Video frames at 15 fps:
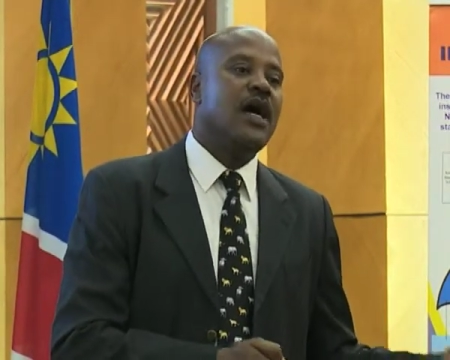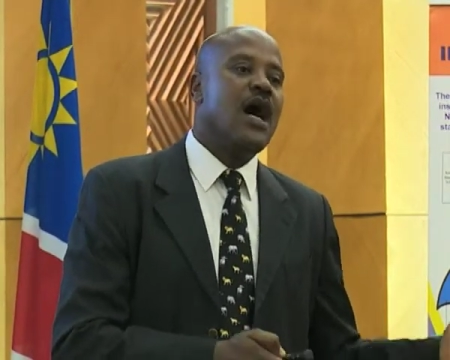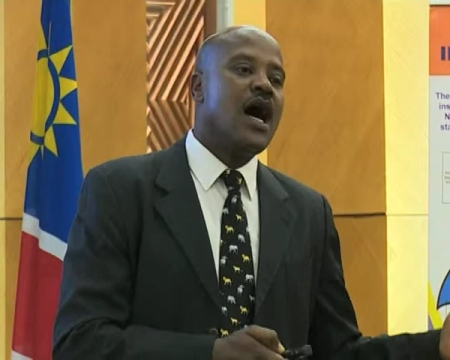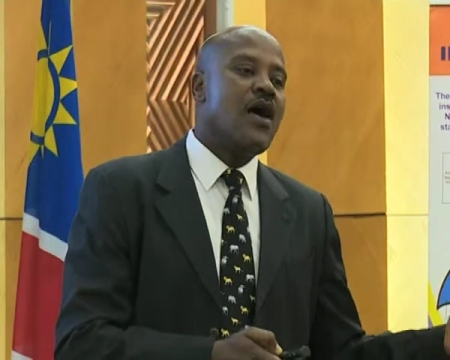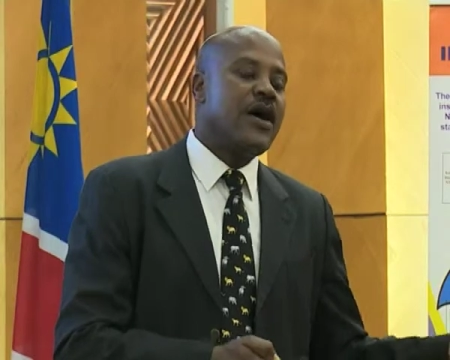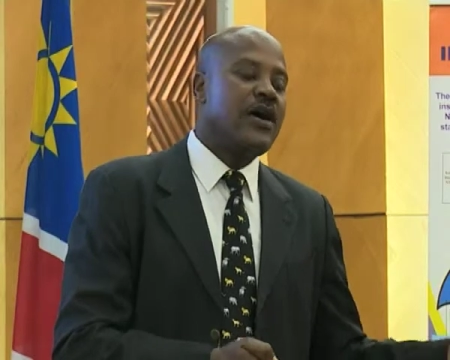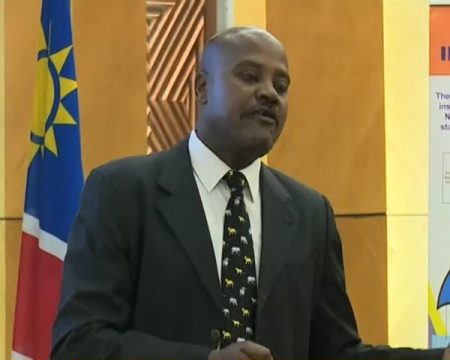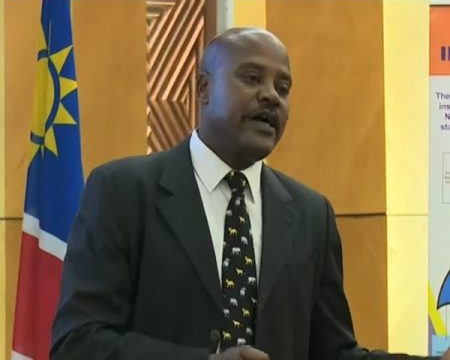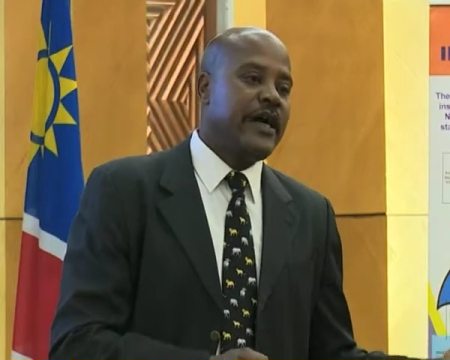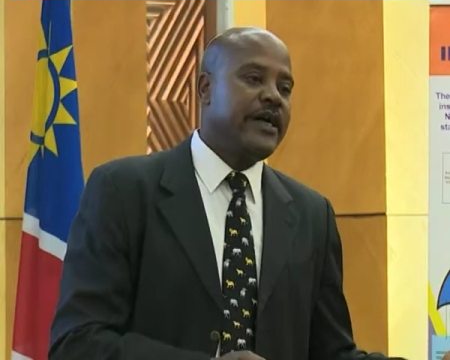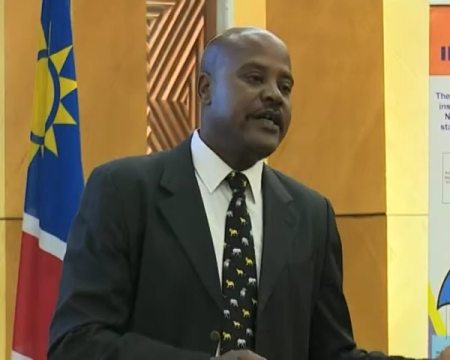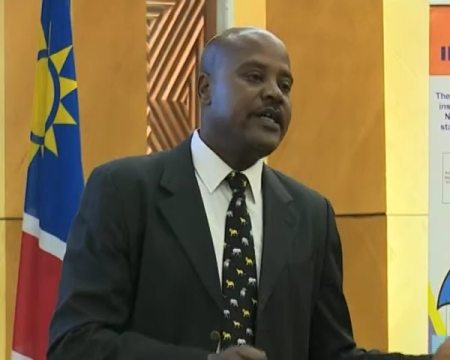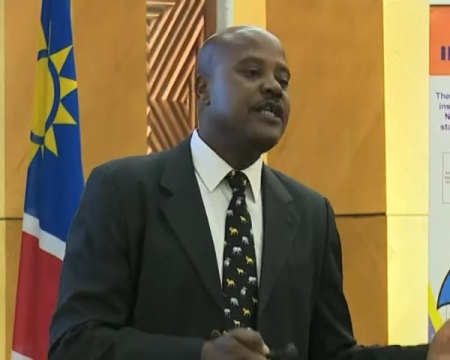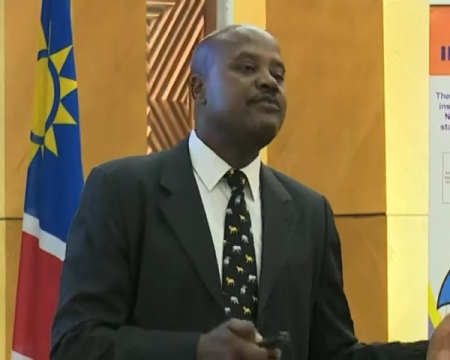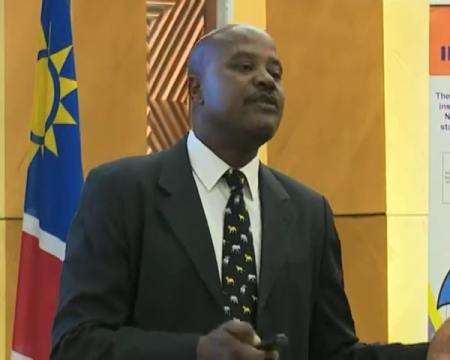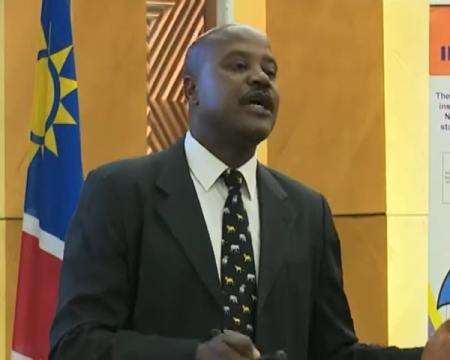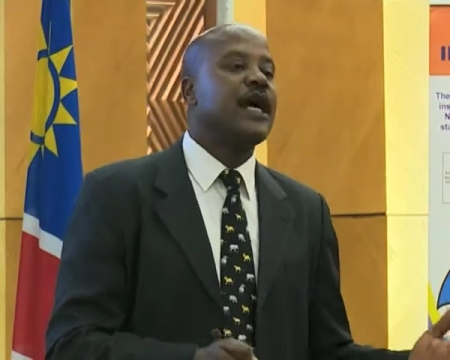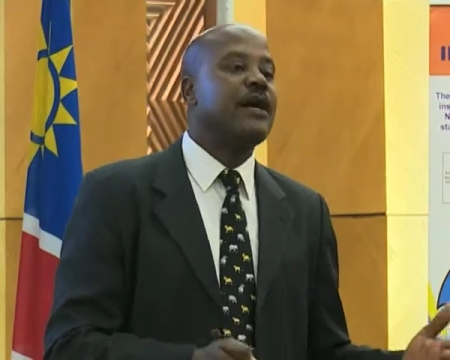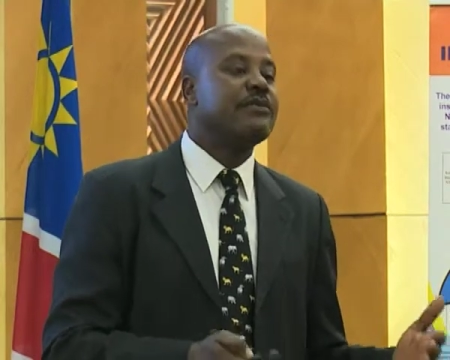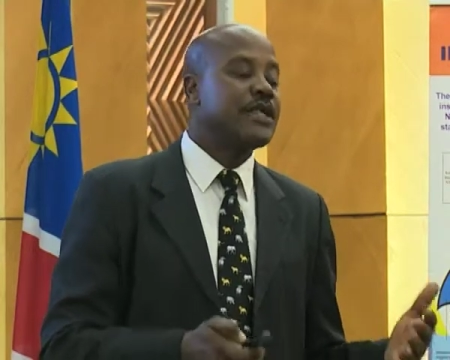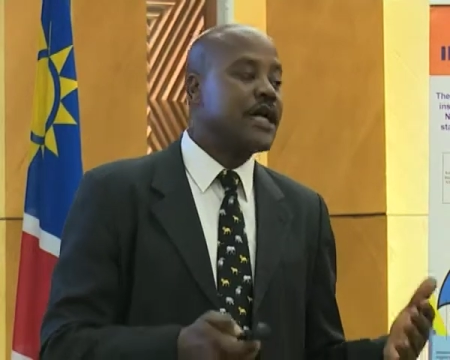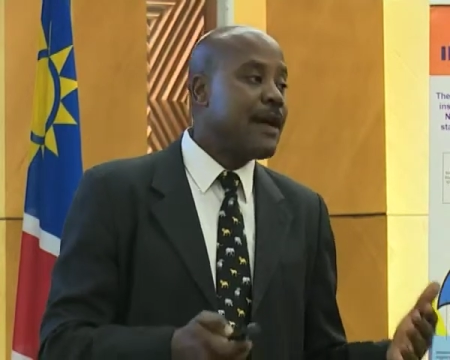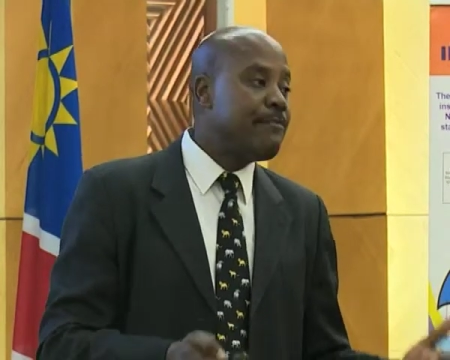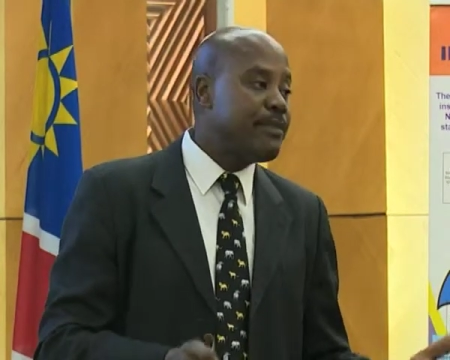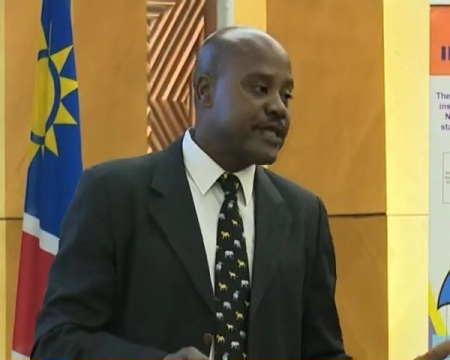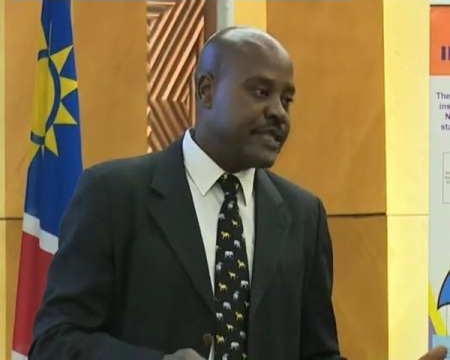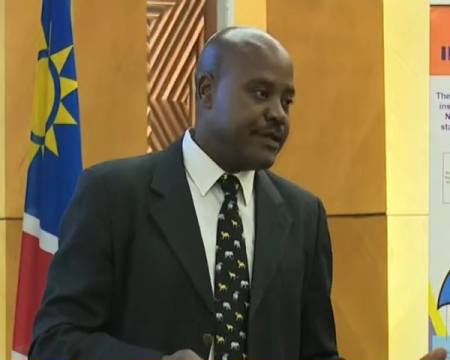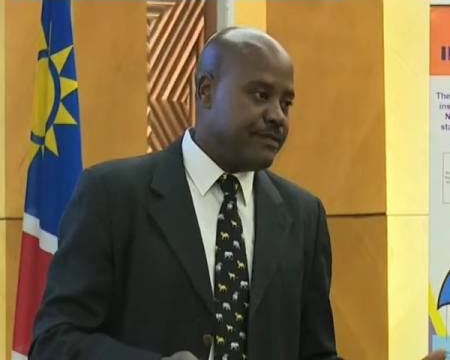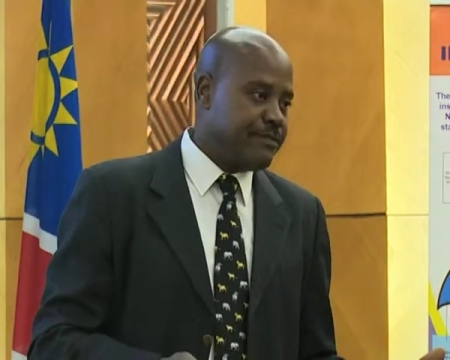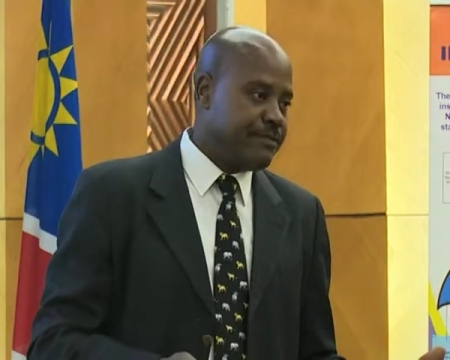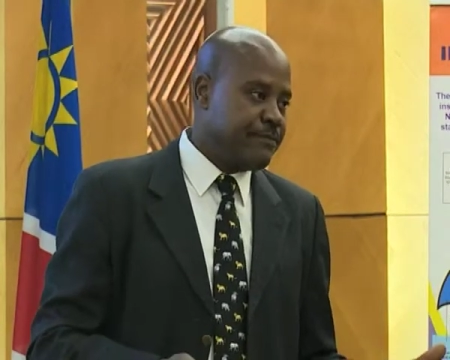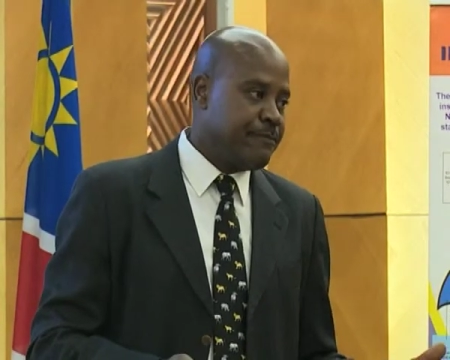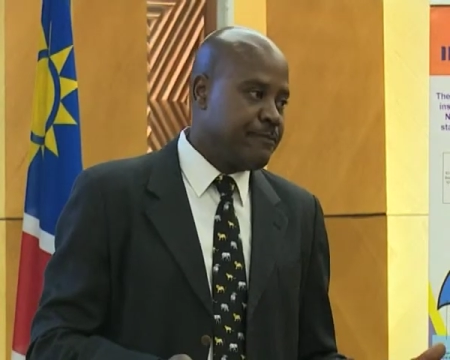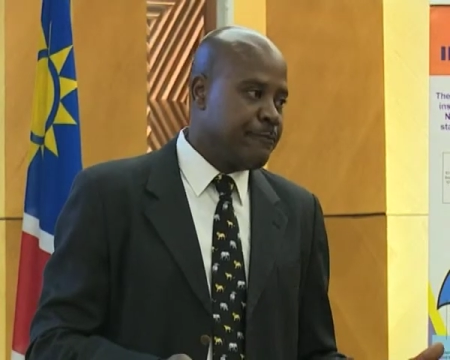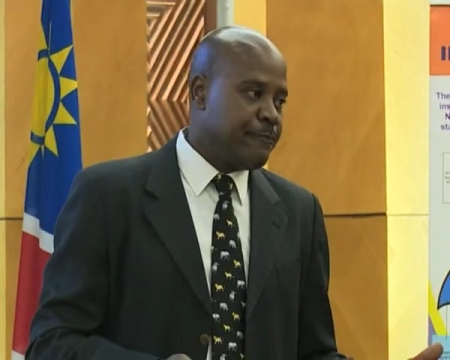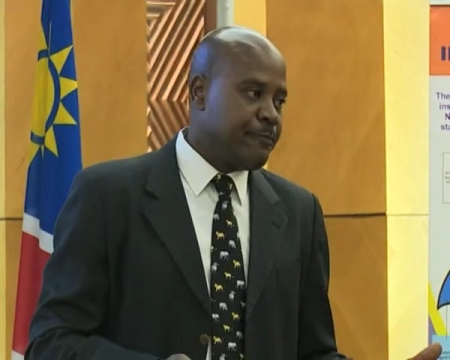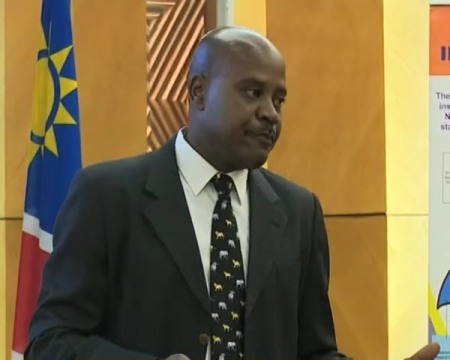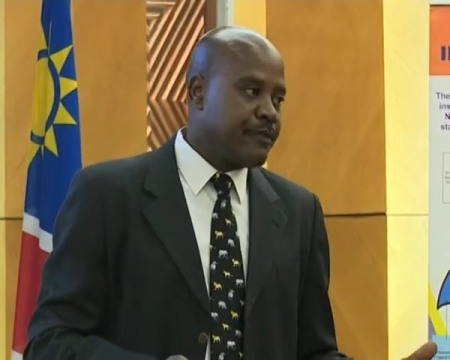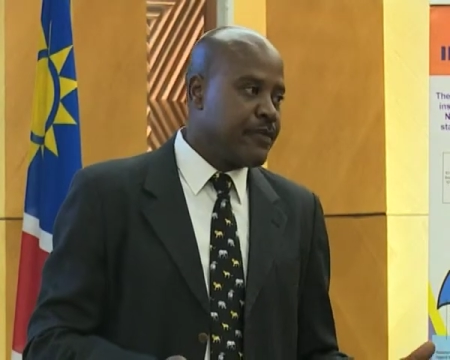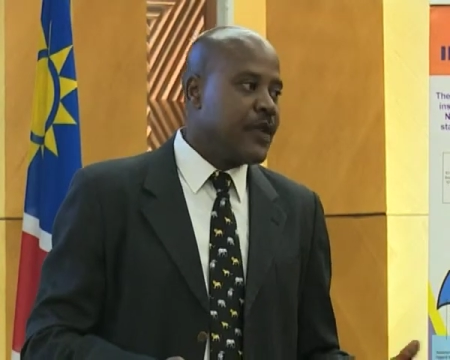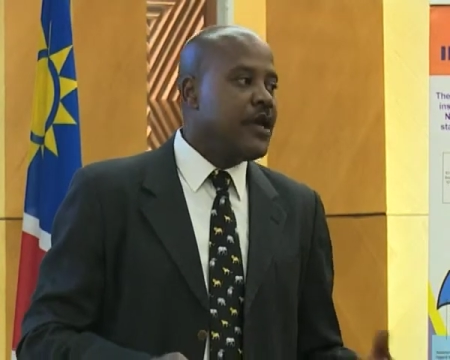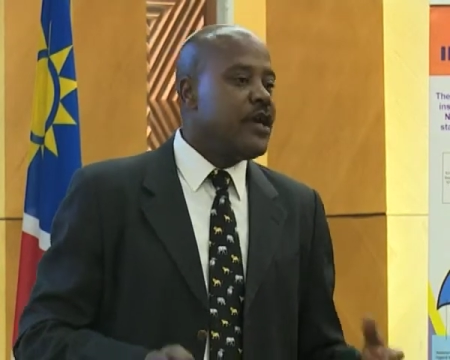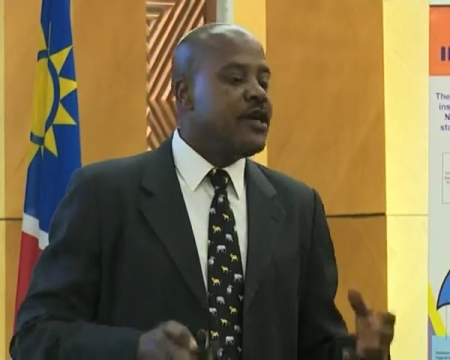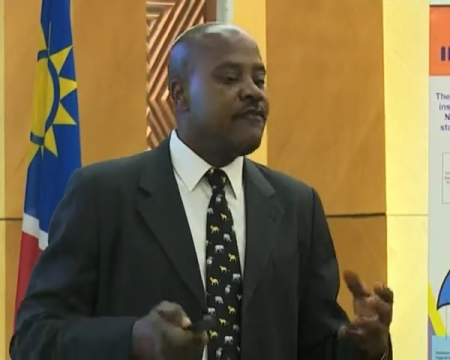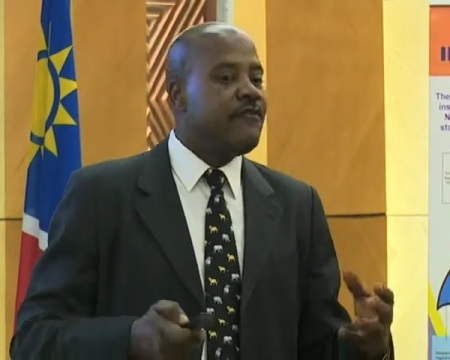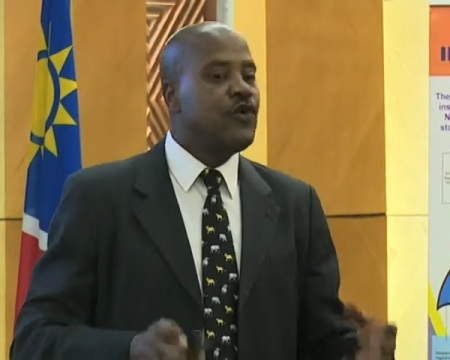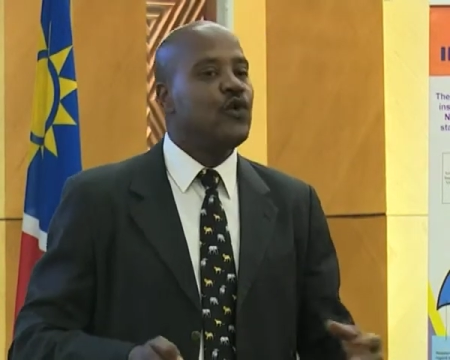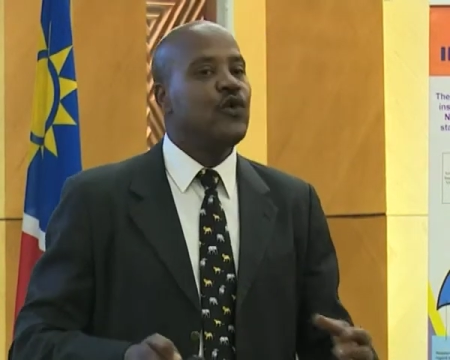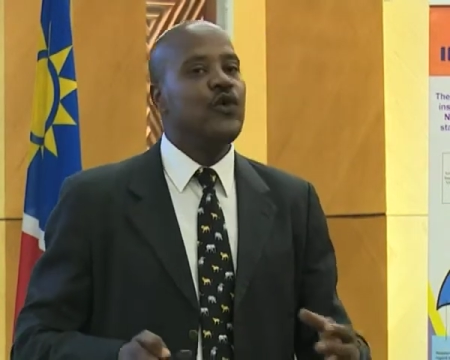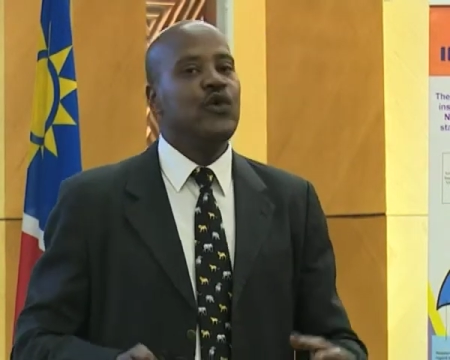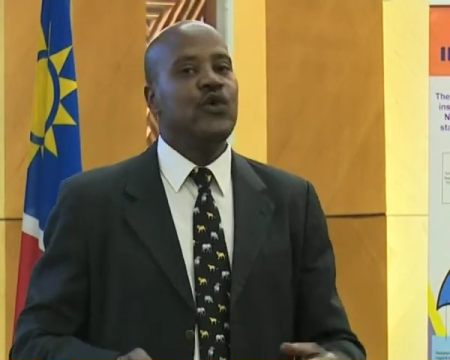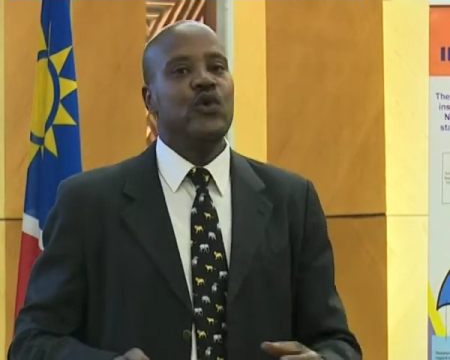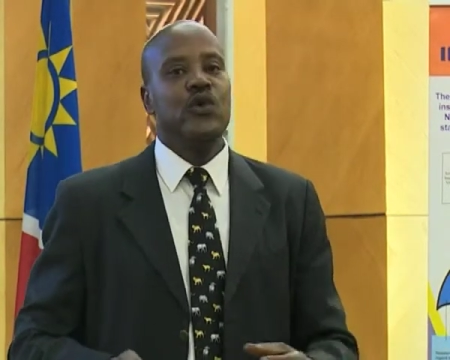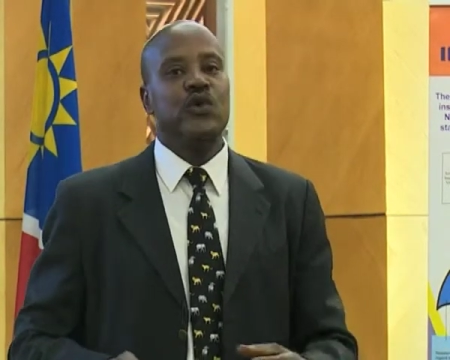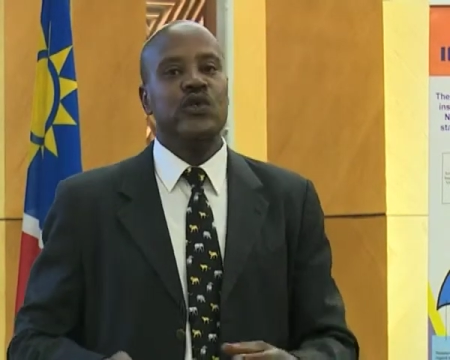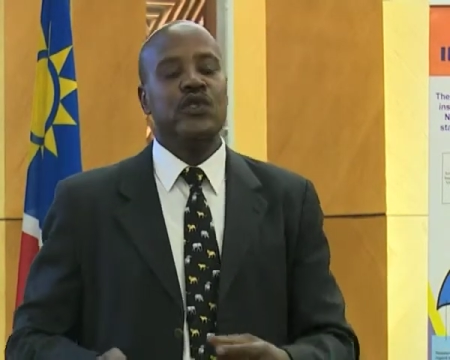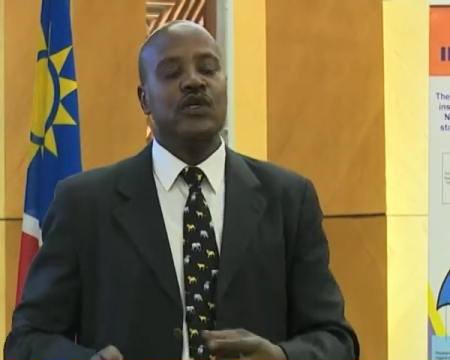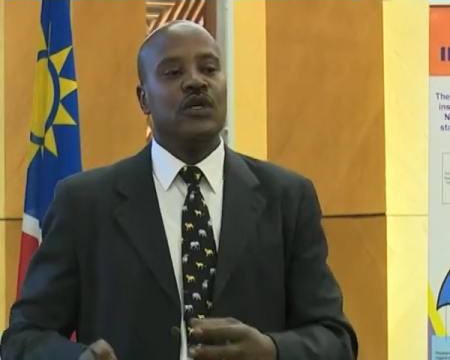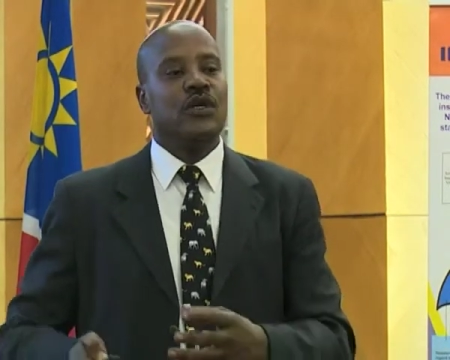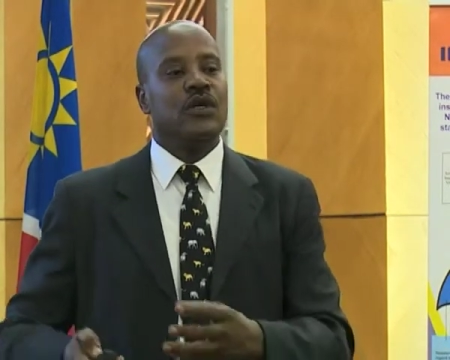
However, it becomes cumbersome. If you use